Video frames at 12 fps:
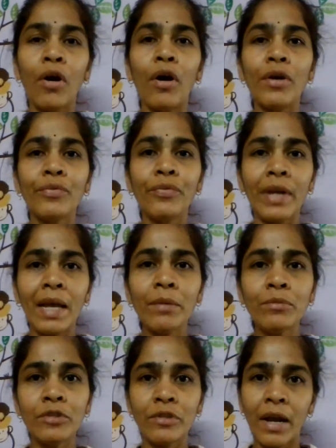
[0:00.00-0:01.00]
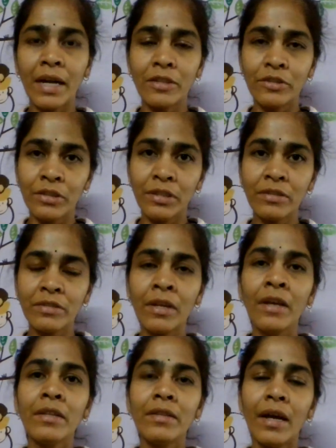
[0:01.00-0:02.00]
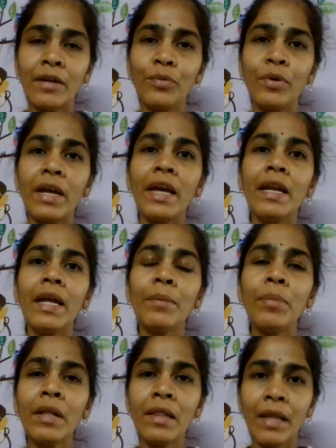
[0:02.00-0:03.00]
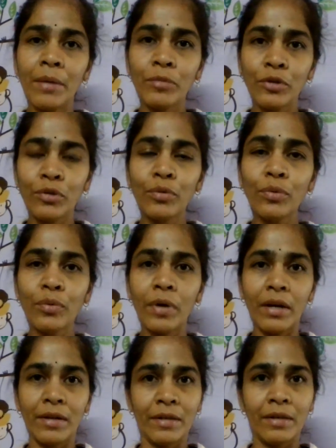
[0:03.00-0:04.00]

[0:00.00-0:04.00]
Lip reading: or frame strategies that would enable them to